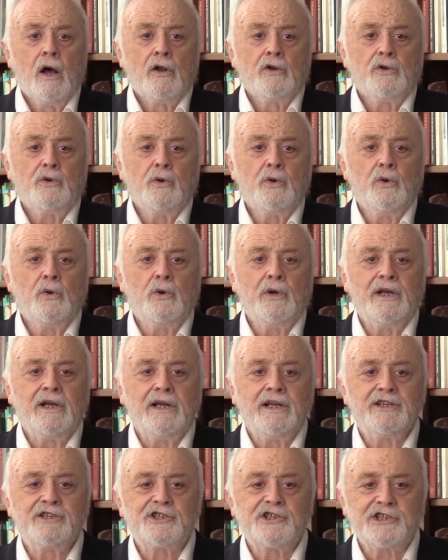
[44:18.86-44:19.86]
to
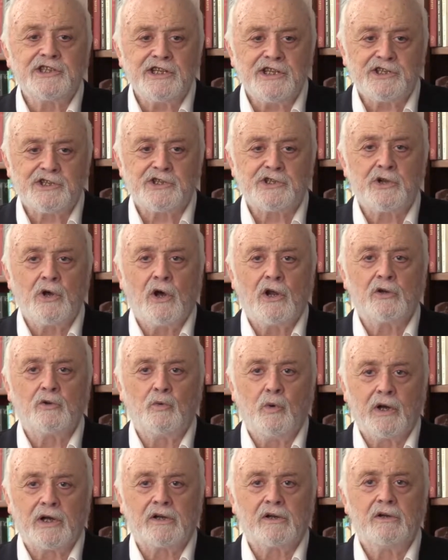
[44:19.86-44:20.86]
insist on
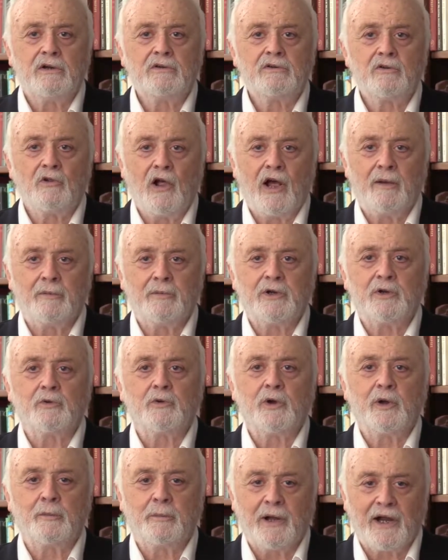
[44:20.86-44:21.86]
quick climate
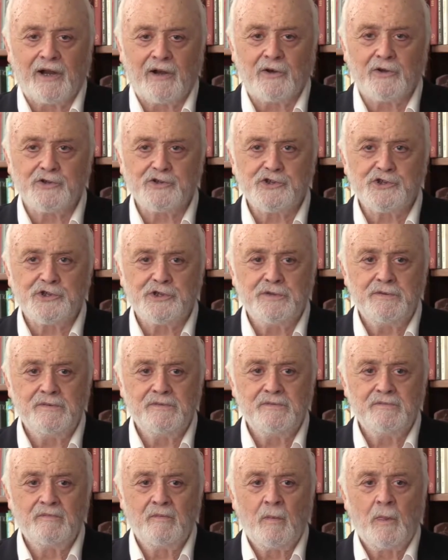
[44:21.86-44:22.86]
repairs
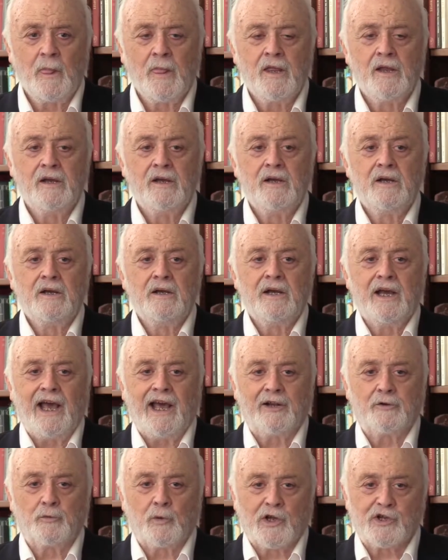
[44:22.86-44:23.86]

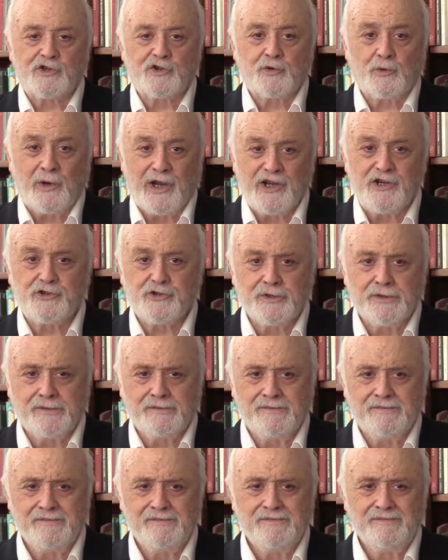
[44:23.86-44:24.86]
and restoration,
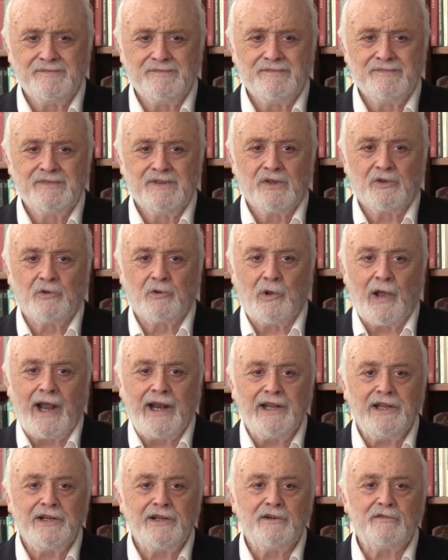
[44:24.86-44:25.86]

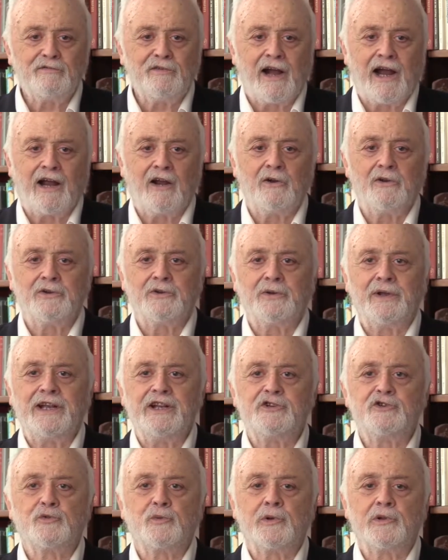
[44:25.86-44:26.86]
lighting a fire under
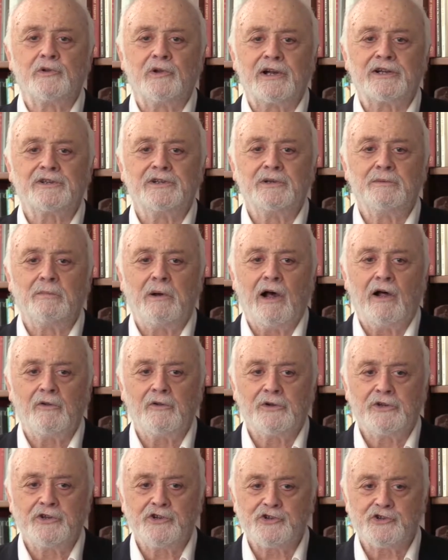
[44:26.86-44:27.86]
each reluctant
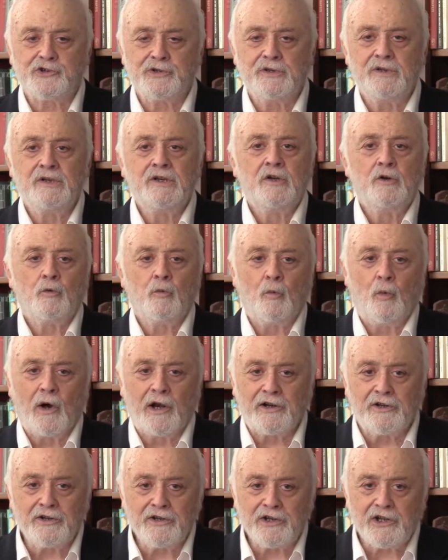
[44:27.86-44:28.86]
politician,
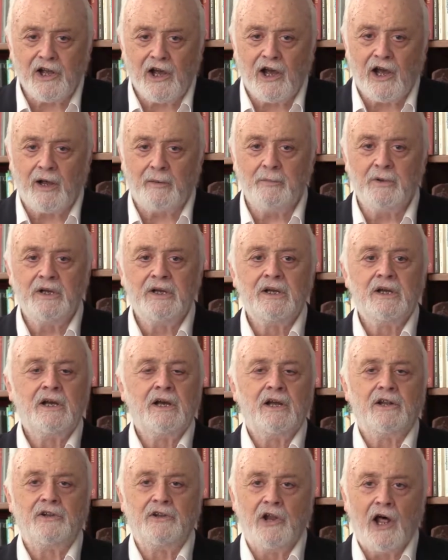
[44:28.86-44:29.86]
one at a time,
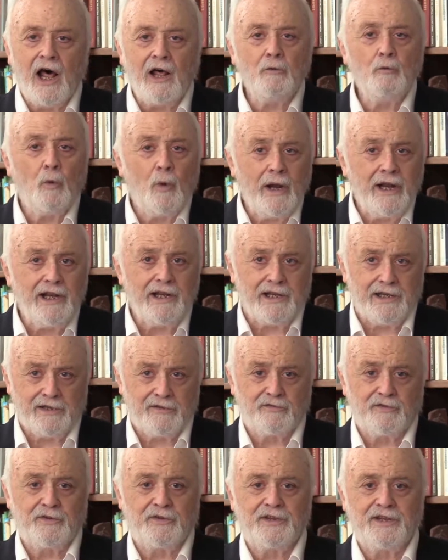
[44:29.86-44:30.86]
not waiting
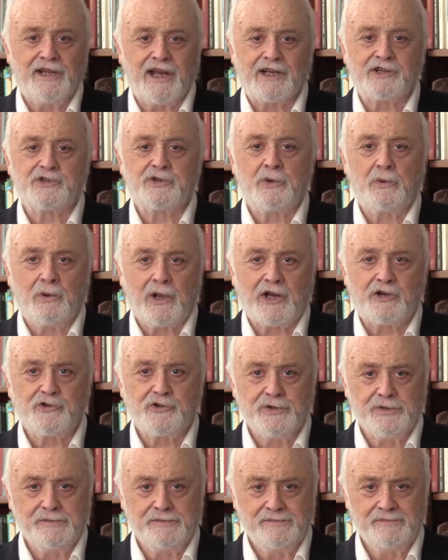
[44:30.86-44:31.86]
for the next
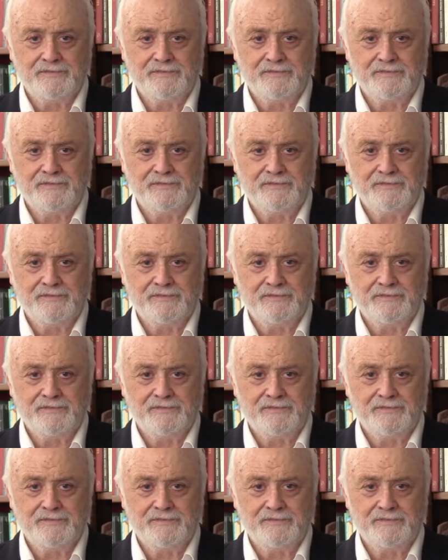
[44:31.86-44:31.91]
election.